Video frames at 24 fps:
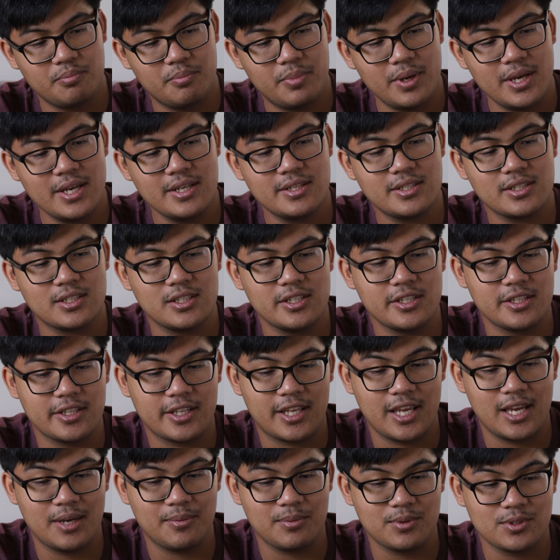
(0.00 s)
basically the
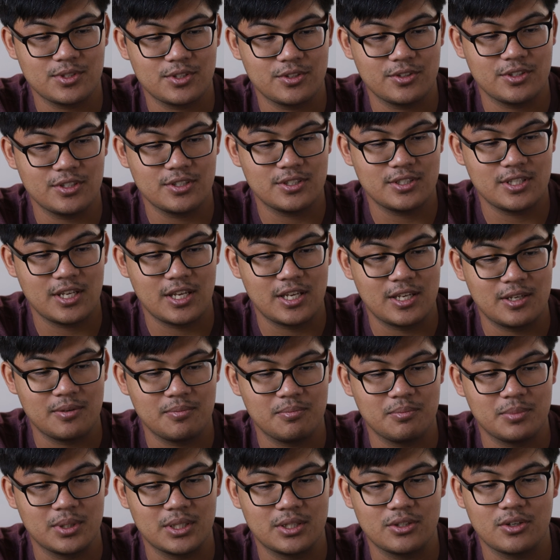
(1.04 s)
cameras are the
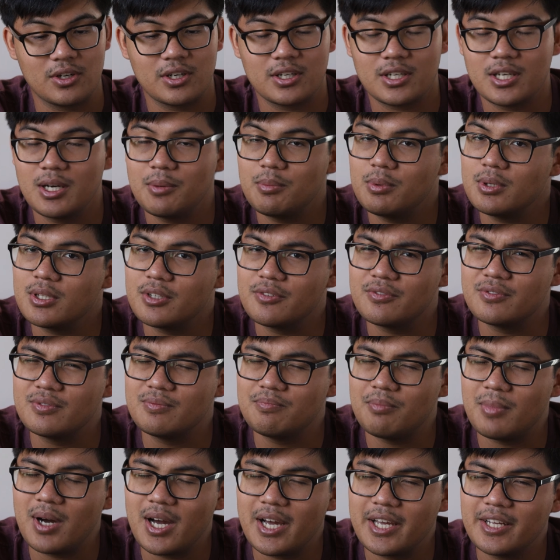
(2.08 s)
same, but there are a couple of
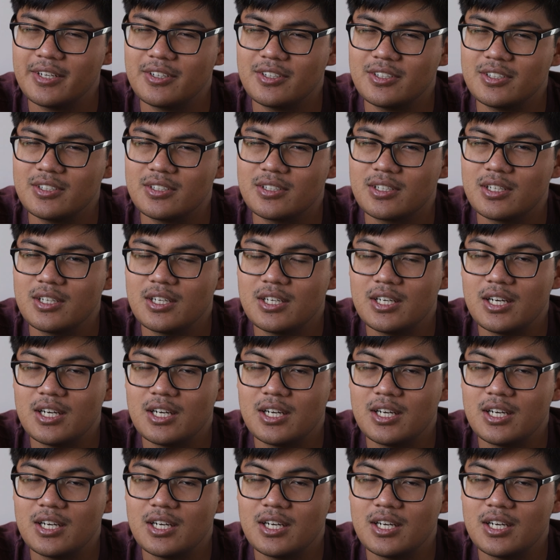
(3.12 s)
minor